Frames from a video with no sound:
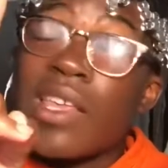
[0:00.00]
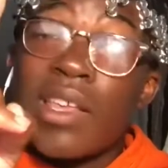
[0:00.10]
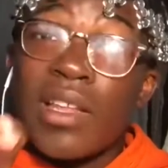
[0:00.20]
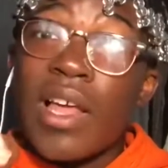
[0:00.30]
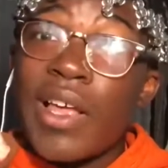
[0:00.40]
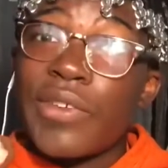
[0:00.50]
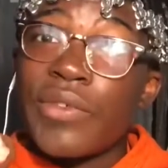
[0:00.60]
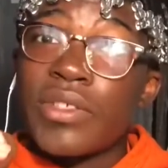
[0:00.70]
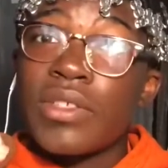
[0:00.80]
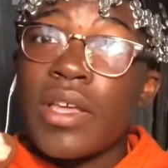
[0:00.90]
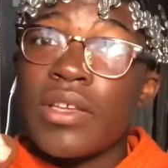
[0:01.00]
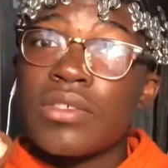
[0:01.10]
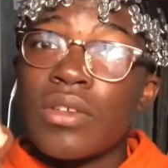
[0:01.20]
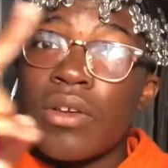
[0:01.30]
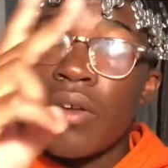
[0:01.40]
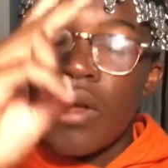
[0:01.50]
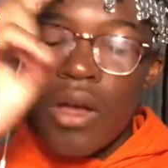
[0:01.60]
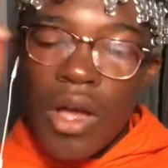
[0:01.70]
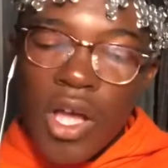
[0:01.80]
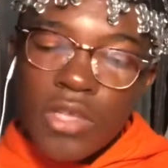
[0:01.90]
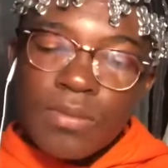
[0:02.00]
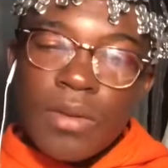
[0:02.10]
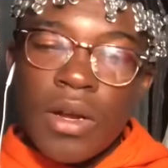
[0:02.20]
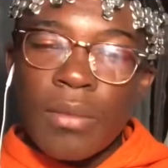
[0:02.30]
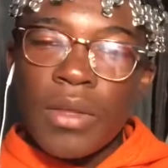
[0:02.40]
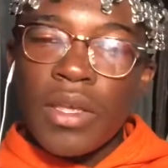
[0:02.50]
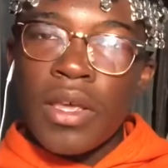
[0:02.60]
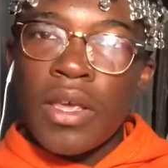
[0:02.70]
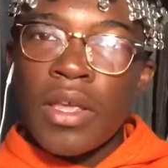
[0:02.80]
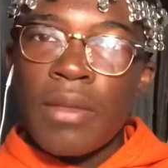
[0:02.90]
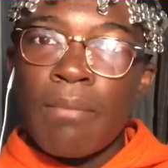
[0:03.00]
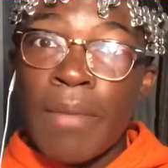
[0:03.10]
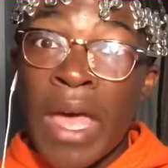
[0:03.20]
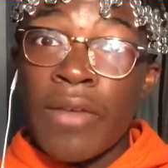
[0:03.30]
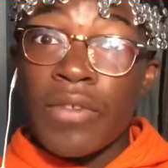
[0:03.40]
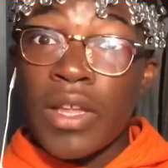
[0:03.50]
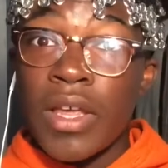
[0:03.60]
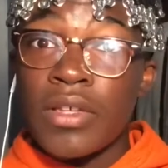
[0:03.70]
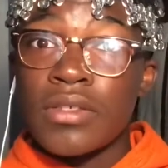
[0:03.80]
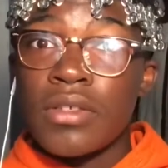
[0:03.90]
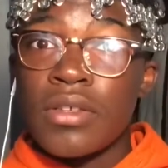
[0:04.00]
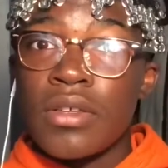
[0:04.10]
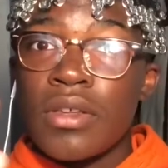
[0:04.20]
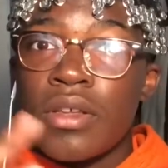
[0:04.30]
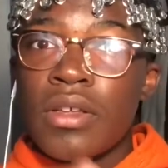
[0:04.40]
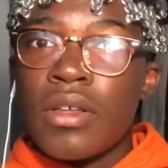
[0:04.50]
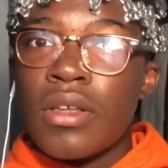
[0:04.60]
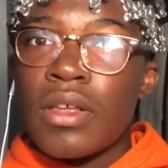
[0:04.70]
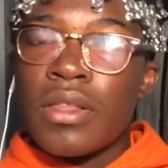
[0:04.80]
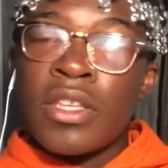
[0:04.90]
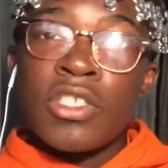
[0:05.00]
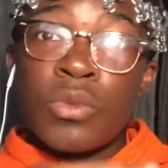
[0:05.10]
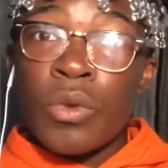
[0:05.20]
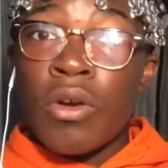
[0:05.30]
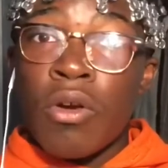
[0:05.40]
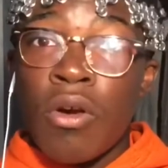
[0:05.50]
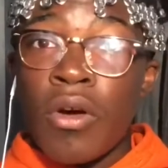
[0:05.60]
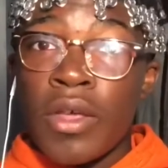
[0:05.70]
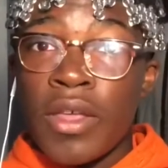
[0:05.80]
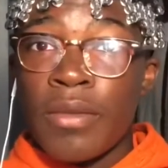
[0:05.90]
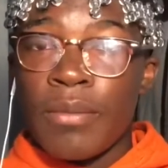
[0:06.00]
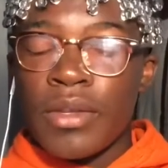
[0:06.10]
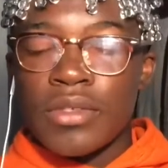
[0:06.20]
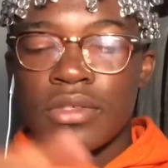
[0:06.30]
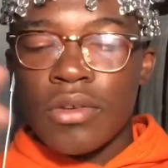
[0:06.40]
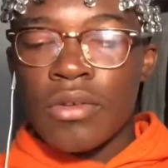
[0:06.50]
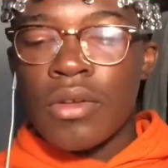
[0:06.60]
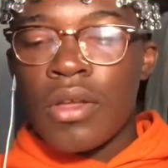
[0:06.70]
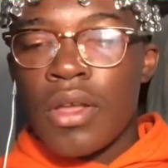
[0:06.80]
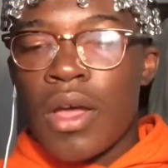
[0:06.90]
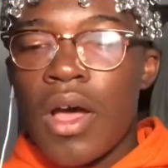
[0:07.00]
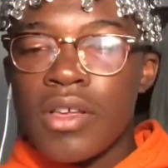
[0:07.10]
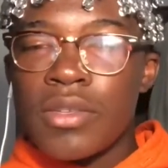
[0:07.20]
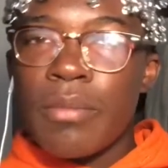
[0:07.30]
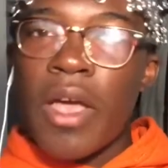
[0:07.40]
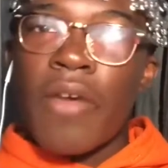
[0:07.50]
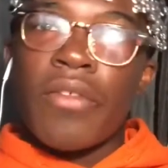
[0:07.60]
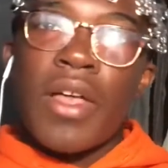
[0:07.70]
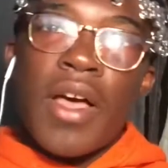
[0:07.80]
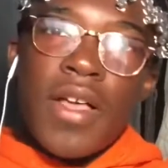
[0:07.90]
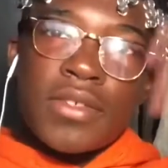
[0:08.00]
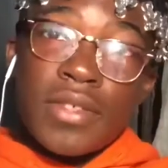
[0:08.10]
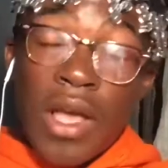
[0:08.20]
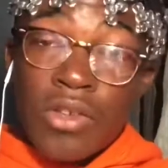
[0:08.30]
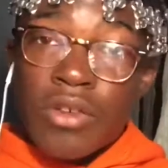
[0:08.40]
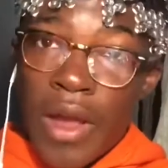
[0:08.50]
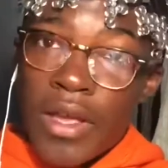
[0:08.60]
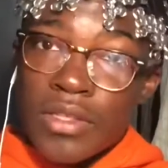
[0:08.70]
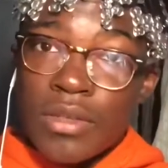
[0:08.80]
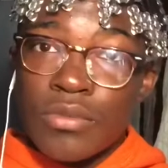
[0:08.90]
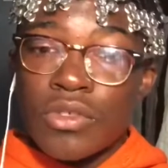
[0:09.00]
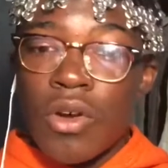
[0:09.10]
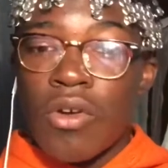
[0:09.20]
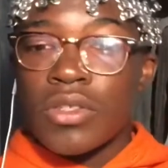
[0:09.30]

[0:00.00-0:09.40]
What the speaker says: class for today, so I was probably in math class. And this is where it all hit me. So I was in math class, I was cracking some jokes,